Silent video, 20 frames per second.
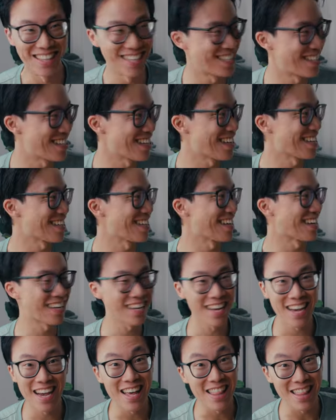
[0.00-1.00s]
This
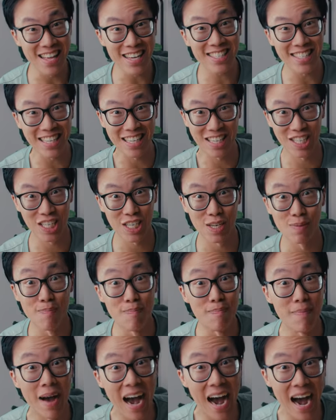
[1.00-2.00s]
thing
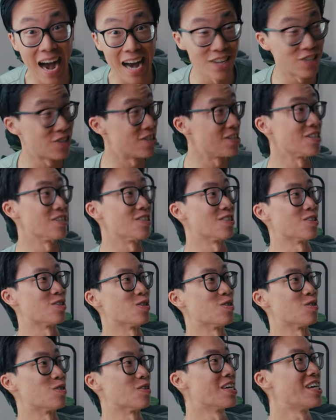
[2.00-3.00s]
smashes,
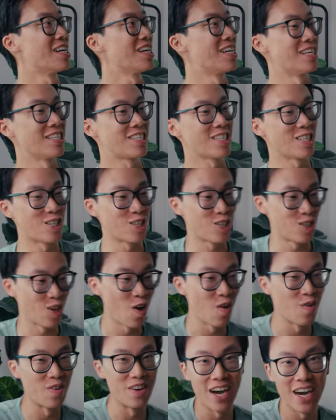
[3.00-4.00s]
dude. This is
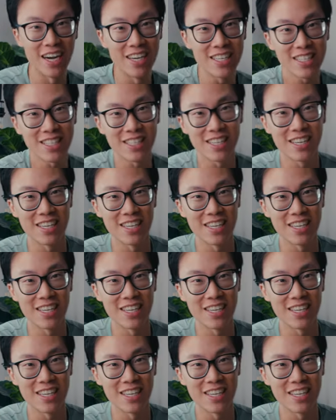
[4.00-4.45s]
so nice.